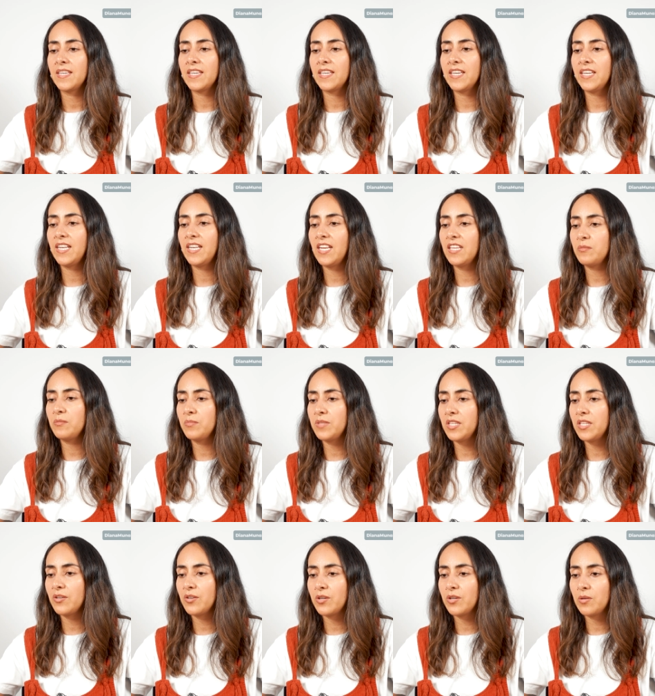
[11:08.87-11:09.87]
And let
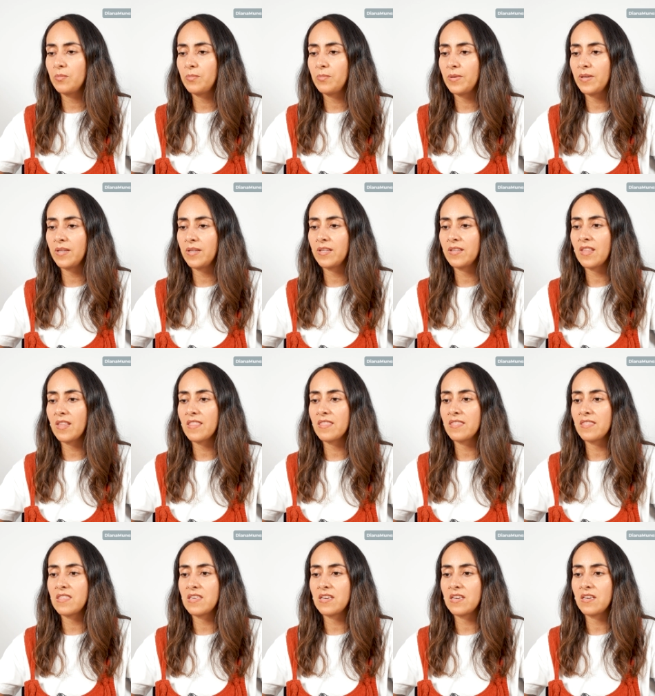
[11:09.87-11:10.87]
me open
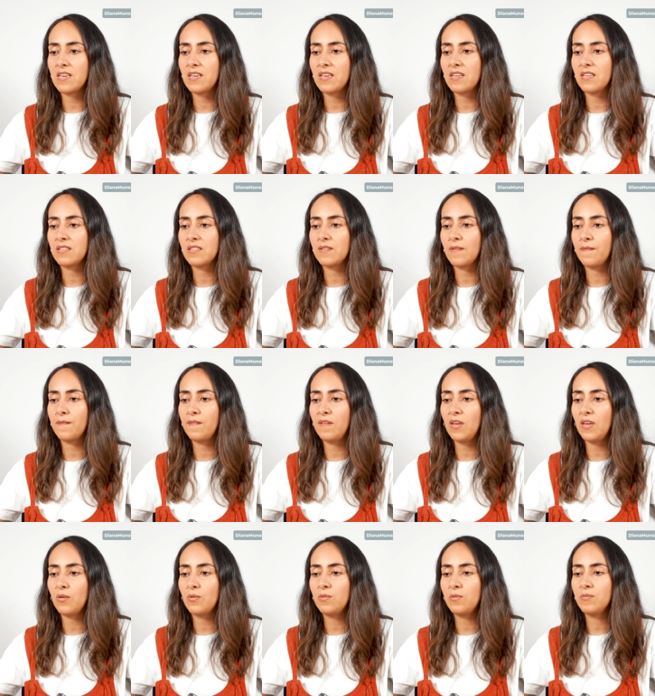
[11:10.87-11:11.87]
this
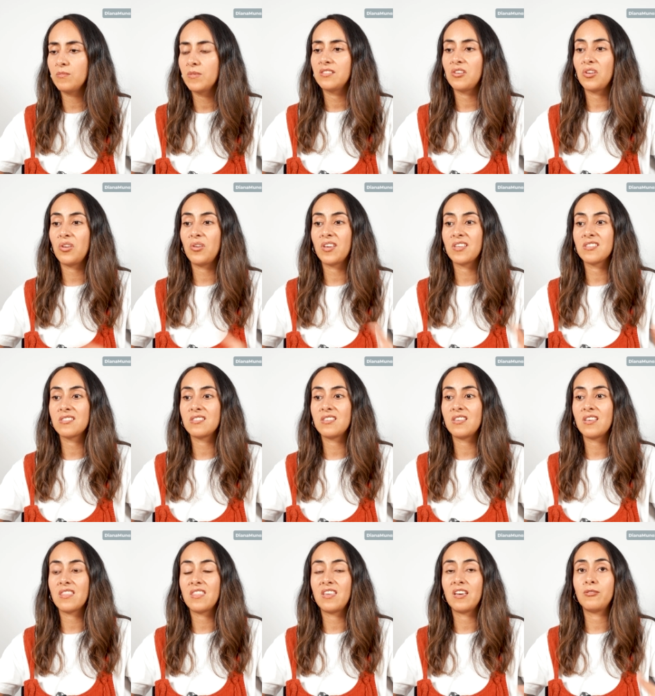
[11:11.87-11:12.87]
view so you can
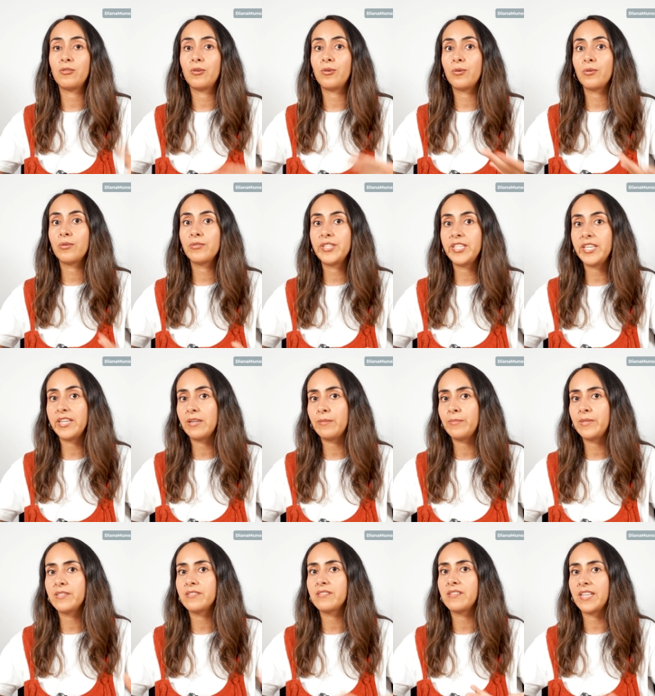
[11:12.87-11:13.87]
see that all the
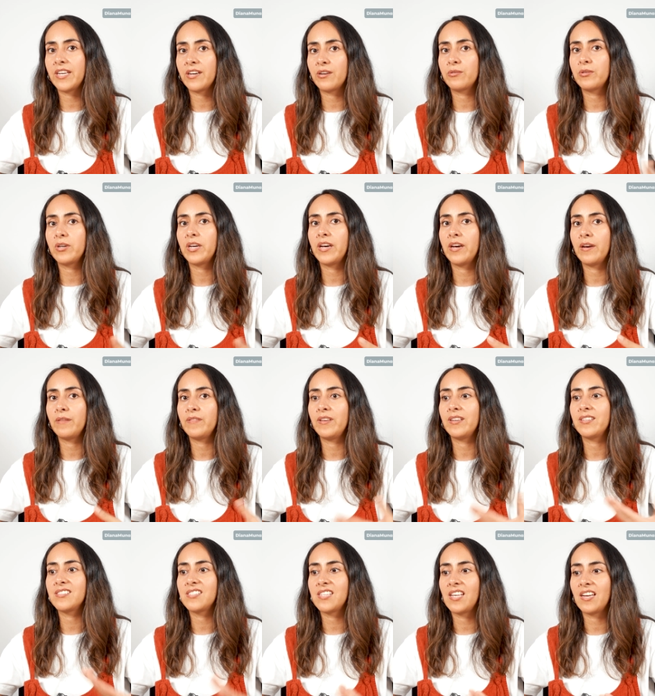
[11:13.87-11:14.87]
elements now have
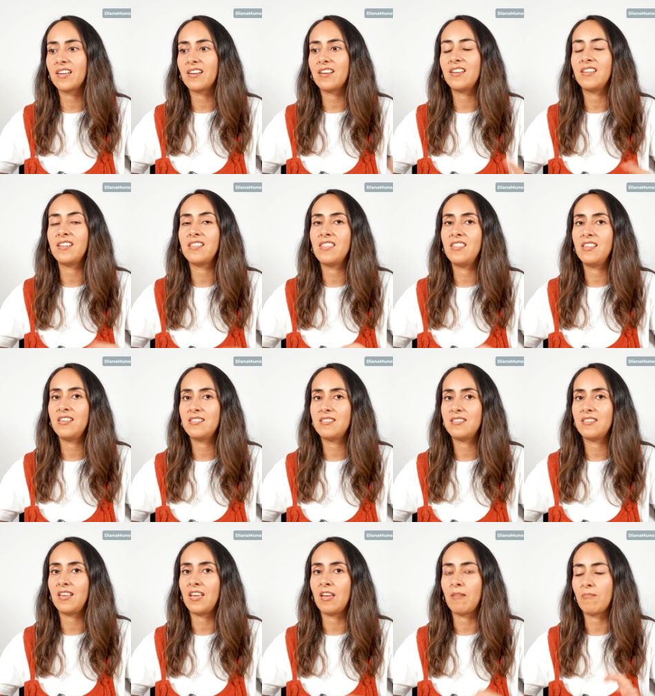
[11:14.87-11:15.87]
exactly the
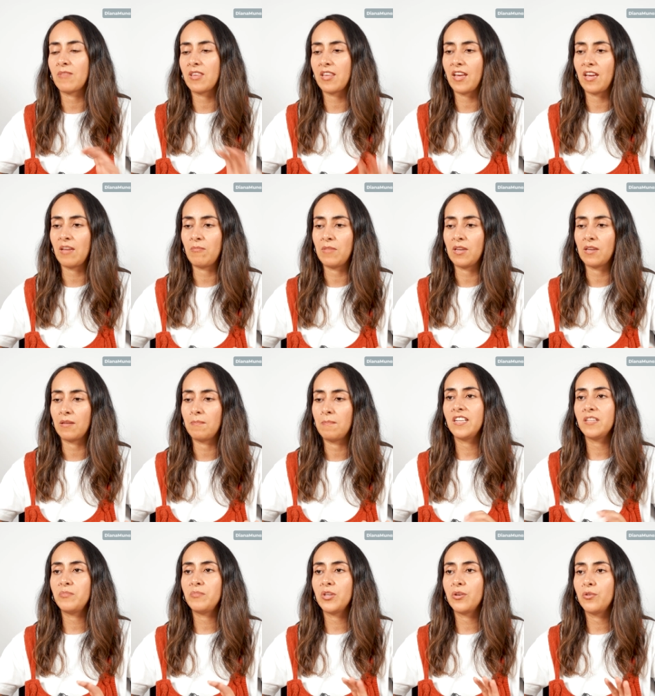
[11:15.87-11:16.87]
same timing.
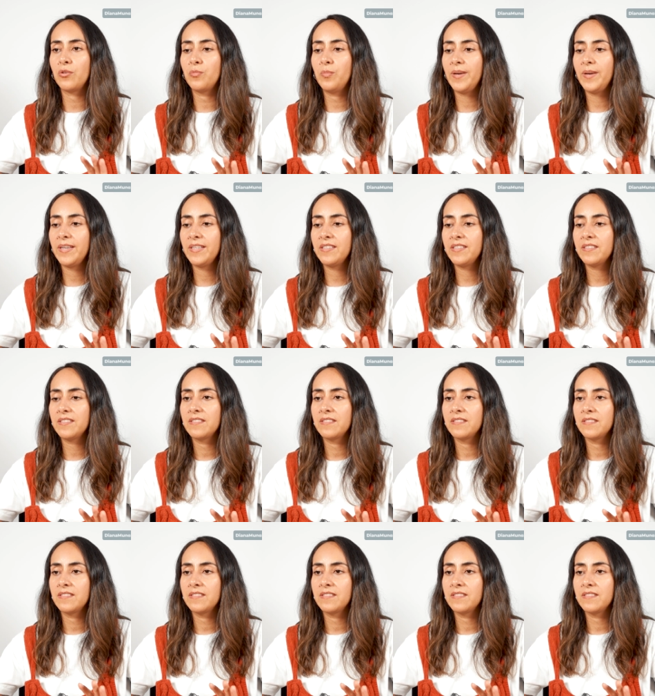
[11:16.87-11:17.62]
Let me go back.